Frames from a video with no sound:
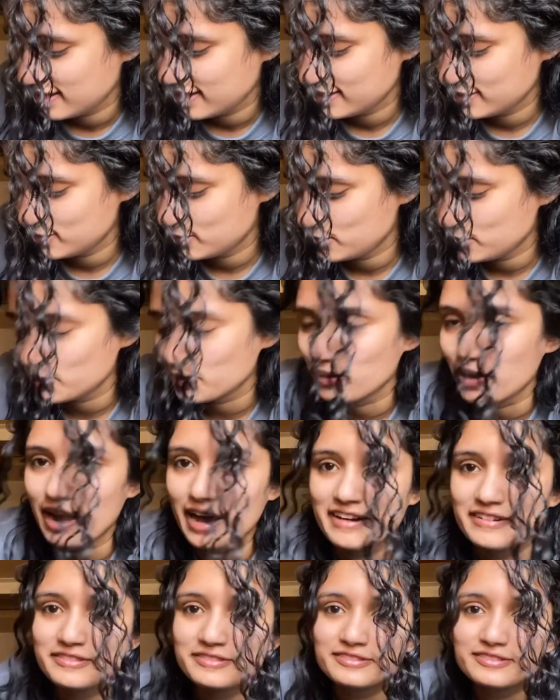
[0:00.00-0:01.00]
So
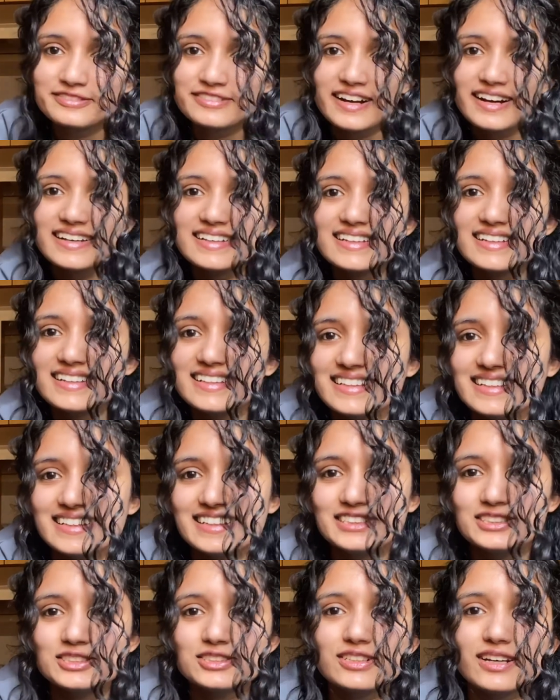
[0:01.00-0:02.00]
I'm
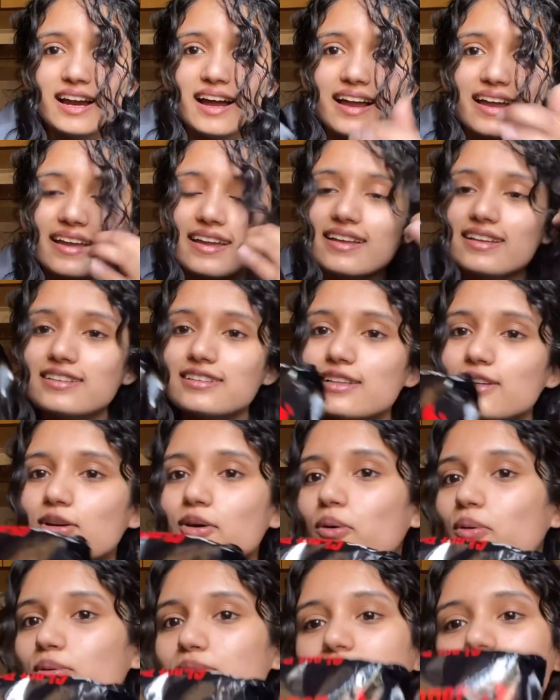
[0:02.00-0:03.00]
finally trying the
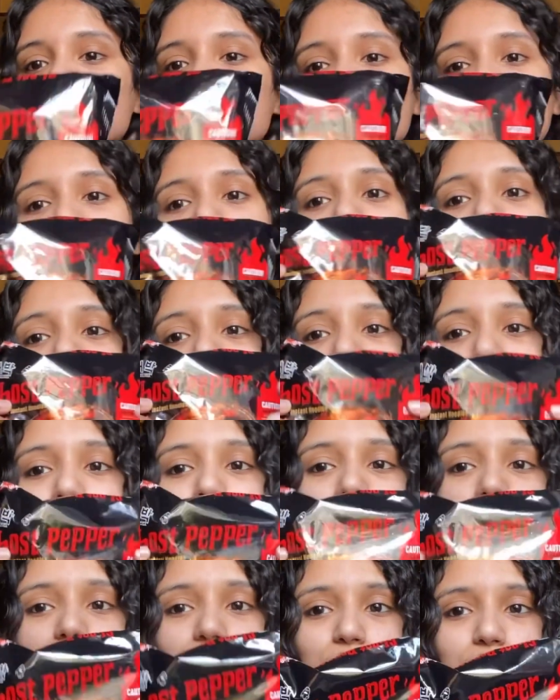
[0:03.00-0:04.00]
ghost
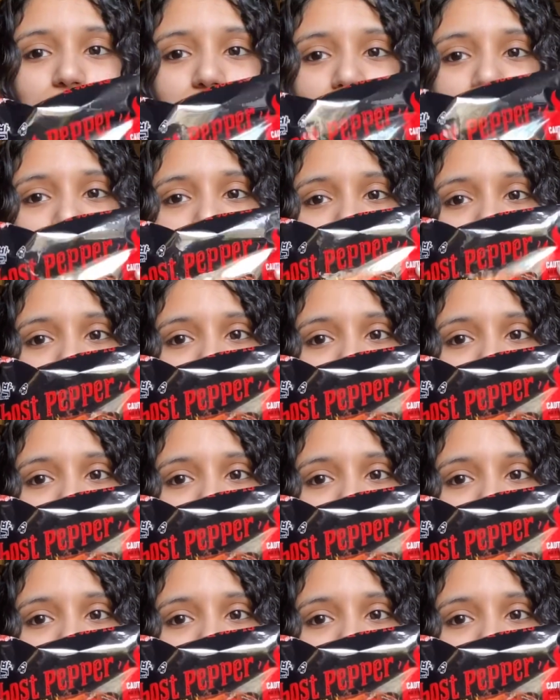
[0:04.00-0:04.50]
pepper noodles.